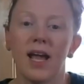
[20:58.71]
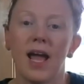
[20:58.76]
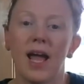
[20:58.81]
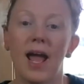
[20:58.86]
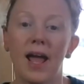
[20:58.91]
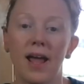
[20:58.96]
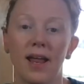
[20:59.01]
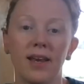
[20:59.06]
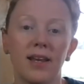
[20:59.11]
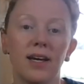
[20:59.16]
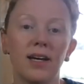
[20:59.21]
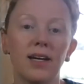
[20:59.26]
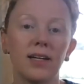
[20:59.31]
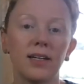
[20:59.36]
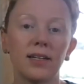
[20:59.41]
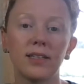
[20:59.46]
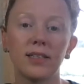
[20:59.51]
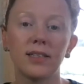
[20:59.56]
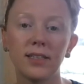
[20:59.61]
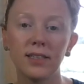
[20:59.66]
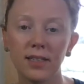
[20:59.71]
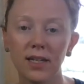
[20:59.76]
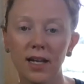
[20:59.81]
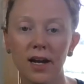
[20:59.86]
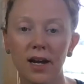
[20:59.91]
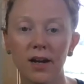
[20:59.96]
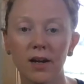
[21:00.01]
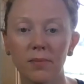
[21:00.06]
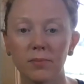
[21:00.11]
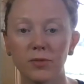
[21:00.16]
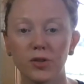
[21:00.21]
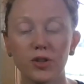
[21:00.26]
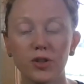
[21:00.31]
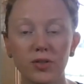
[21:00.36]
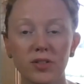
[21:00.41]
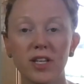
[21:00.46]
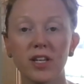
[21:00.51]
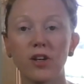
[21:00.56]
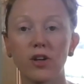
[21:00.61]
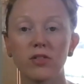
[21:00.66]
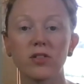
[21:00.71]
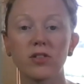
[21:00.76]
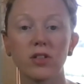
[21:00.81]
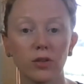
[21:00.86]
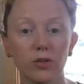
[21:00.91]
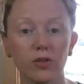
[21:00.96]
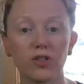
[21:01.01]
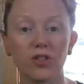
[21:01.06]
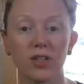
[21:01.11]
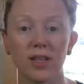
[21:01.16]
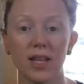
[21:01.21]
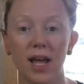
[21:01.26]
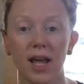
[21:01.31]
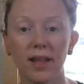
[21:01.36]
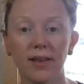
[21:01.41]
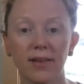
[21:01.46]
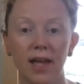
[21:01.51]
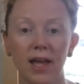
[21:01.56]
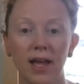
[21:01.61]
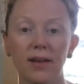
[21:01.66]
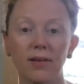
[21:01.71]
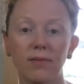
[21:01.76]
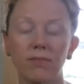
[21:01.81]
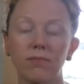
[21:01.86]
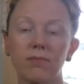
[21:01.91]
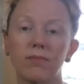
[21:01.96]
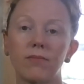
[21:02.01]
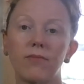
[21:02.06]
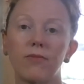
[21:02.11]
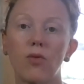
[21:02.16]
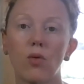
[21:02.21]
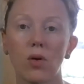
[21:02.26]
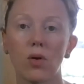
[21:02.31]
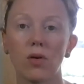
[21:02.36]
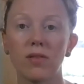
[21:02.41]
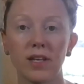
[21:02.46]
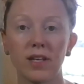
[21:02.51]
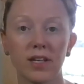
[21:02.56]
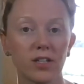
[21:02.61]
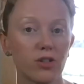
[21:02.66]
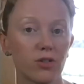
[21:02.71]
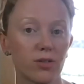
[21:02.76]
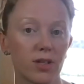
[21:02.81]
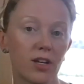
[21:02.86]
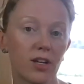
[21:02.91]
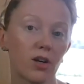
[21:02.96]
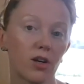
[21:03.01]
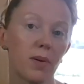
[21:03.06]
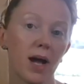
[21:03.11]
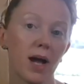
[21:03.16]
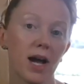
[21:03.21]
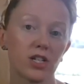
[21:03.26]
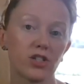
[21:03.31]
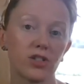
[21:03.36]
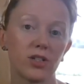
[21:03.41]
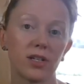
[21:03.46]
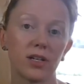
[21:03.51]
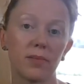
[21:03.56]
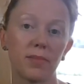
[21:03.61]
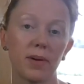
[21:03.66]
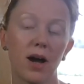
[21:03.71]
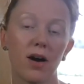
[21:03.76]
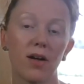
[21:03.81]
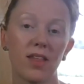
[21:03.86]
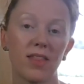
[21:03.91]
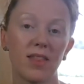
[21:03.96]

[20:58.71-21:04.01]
and choosing your solution that for the issue that you're passionate about.